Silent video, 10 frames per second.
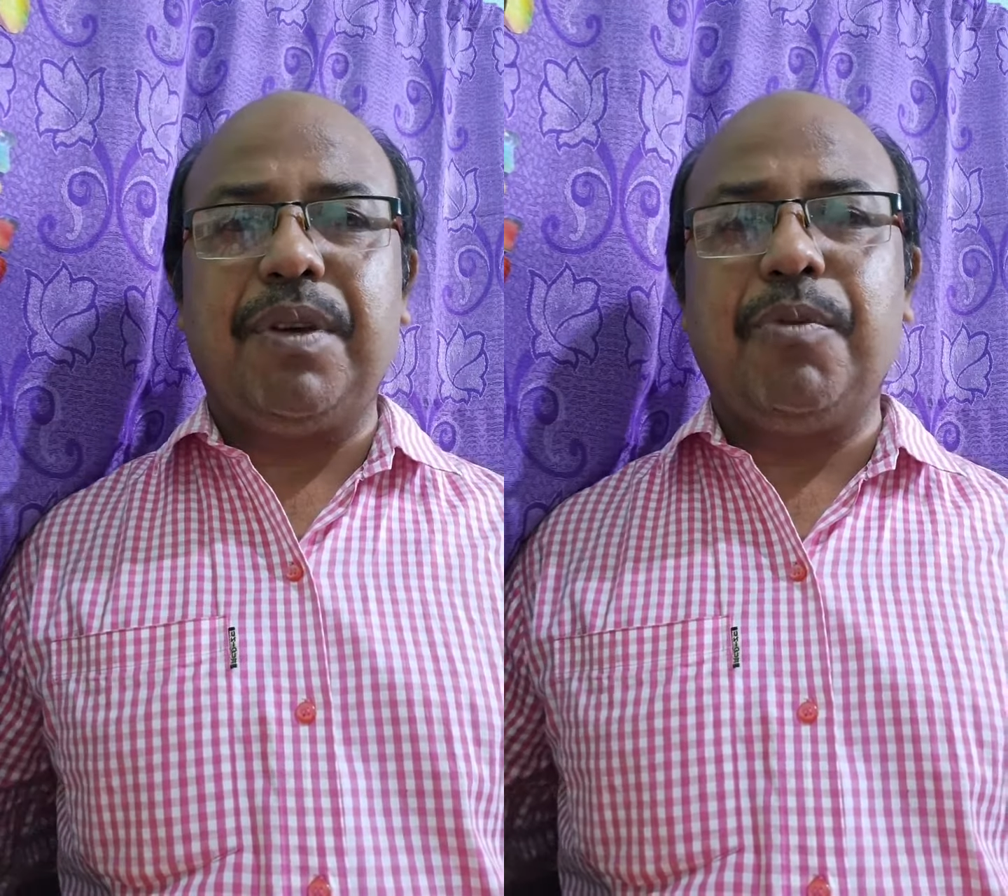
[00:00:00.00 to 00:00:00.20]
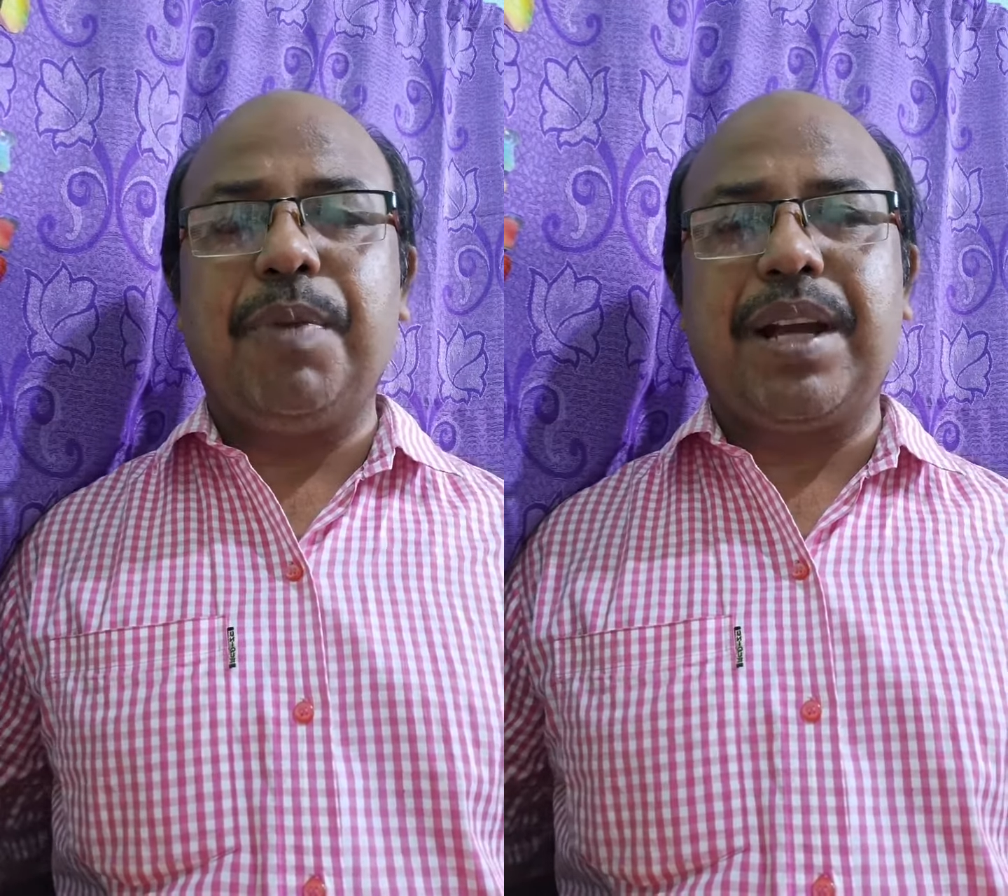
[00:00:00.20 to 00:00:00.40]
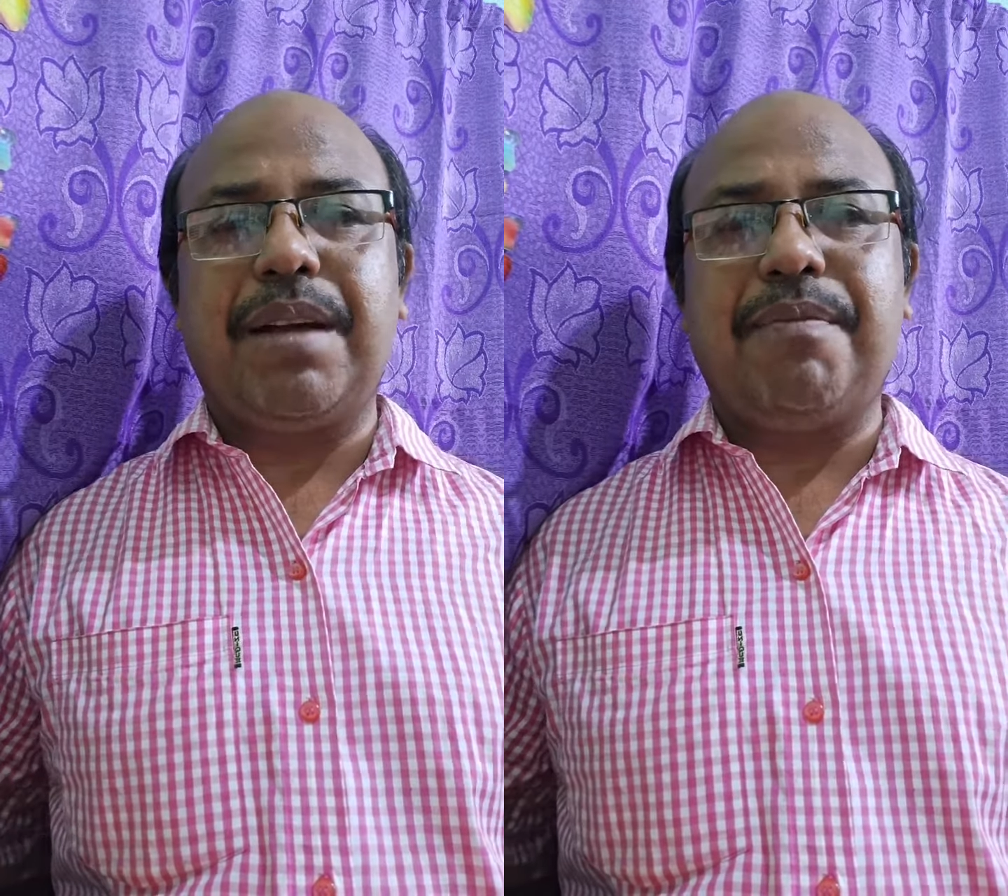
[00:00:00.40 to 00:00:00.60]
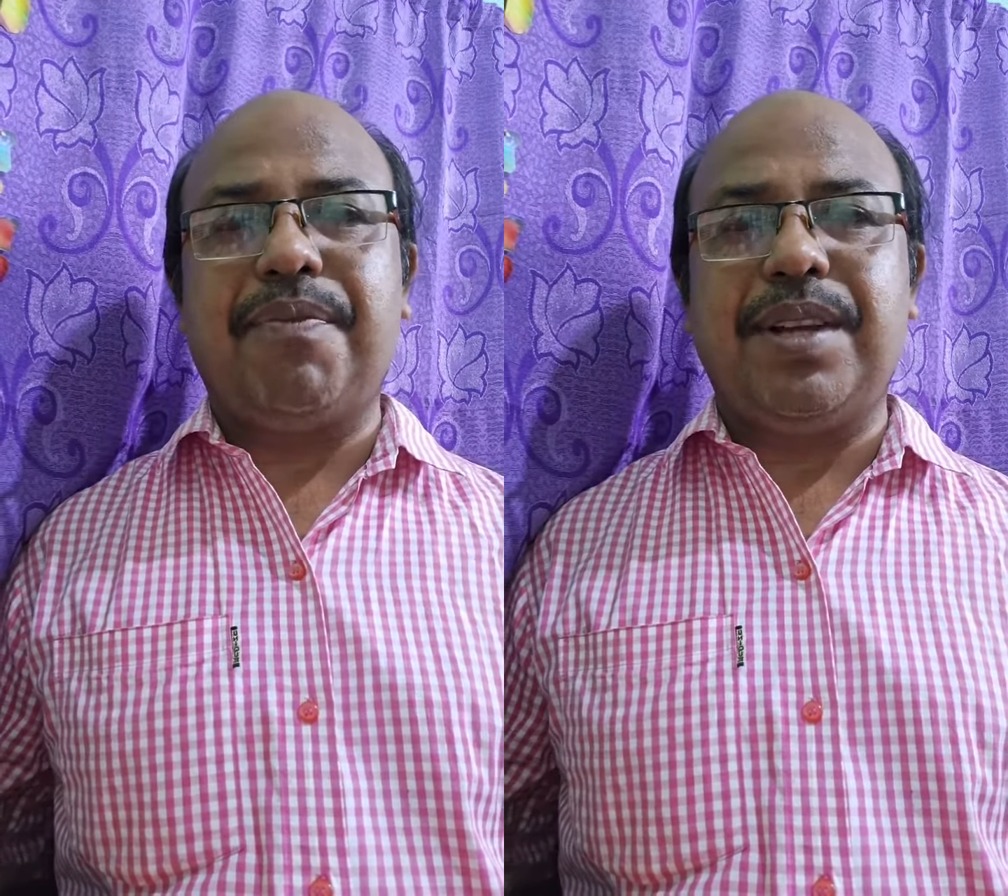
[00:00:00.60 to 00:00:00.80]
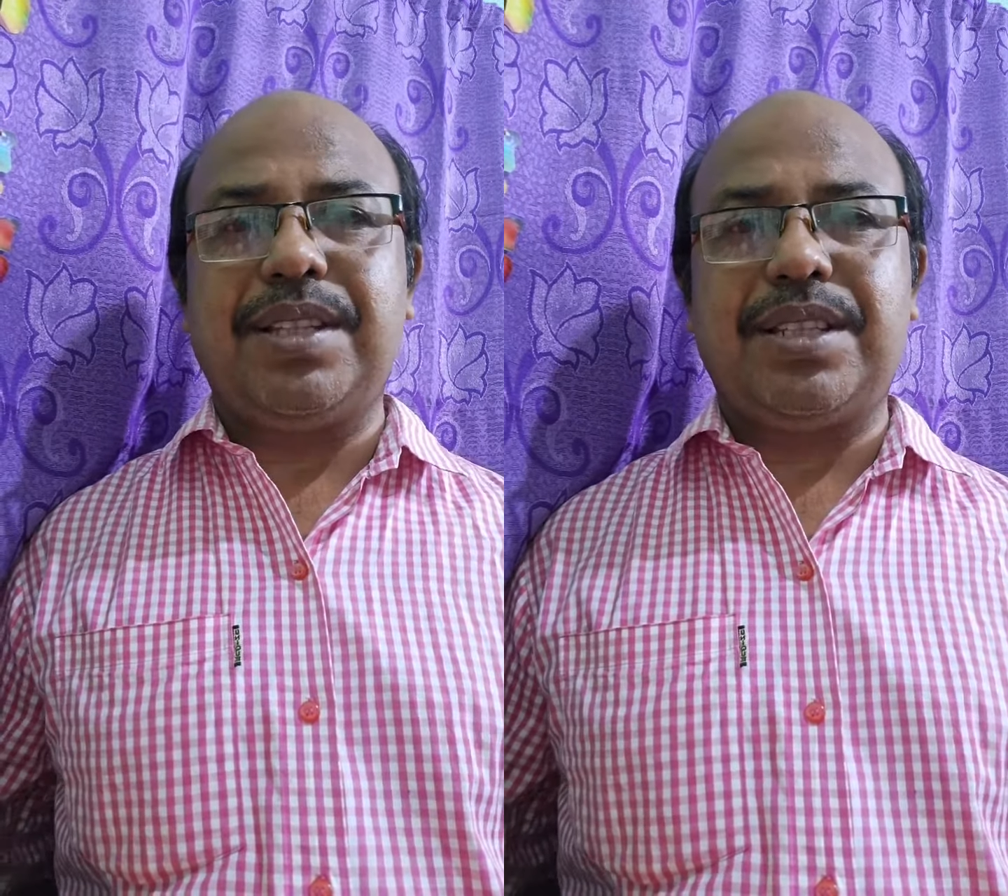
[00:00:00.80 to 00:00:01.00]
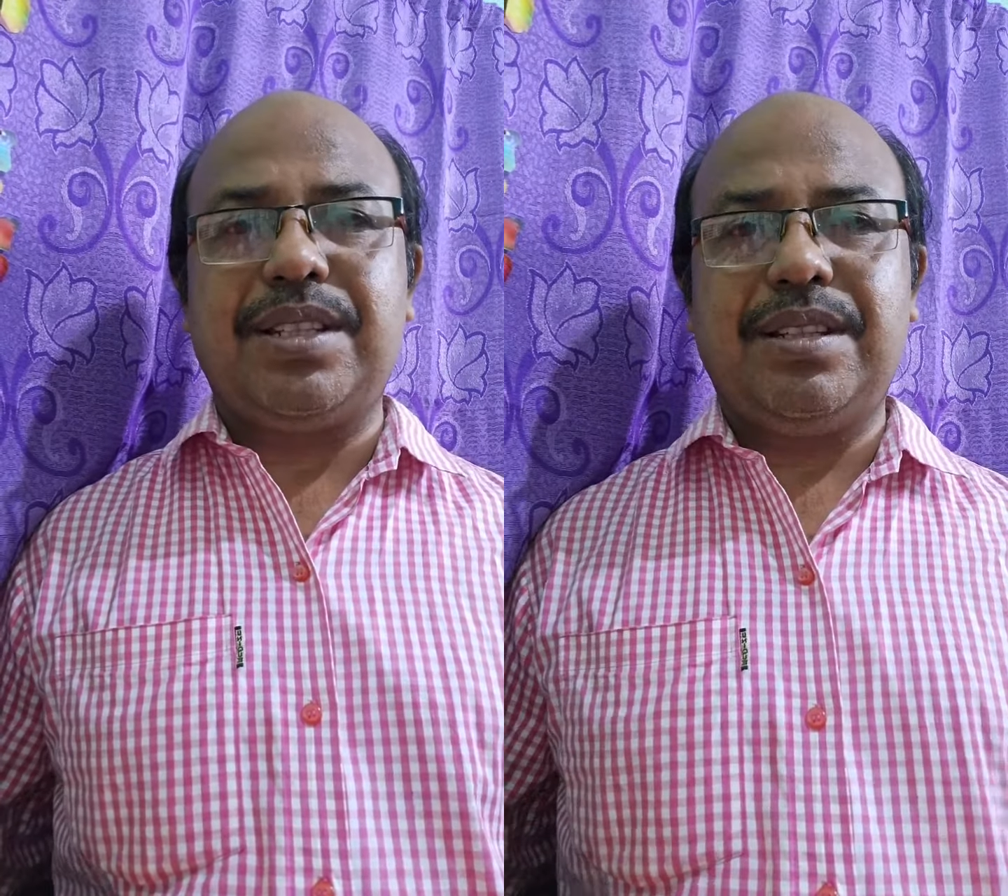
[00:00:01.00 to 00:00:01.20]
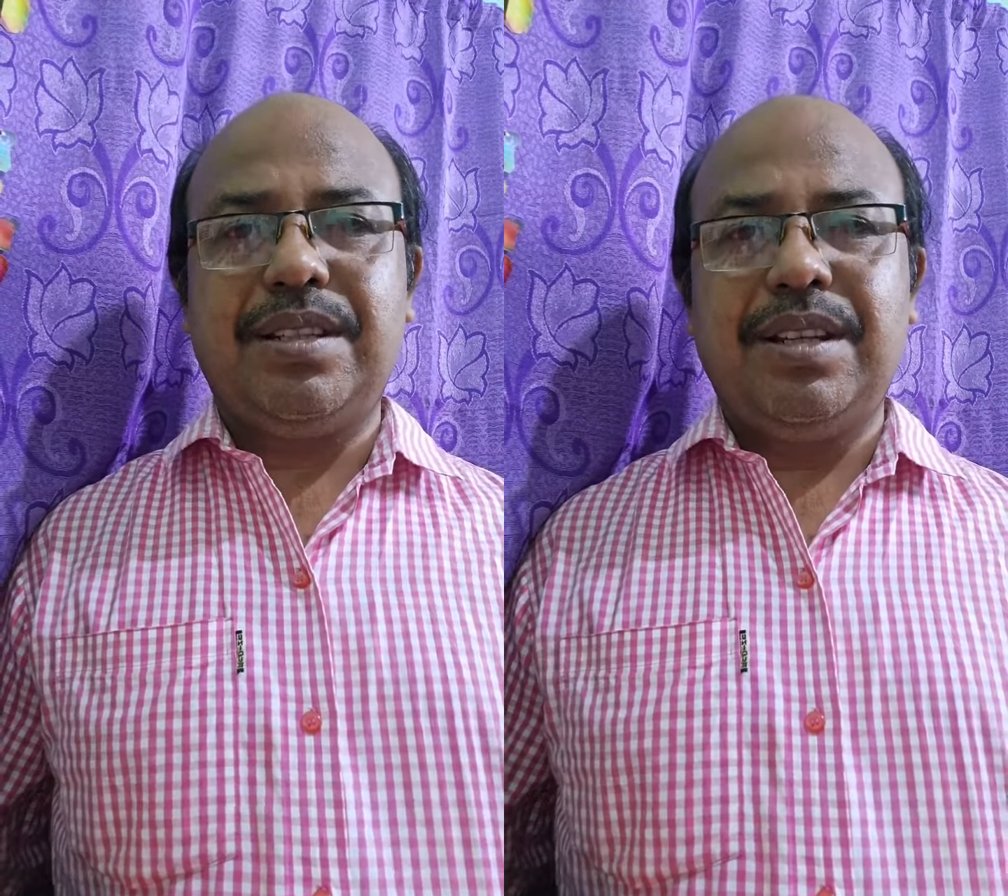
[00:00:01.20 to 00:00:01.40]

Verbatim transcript: you become first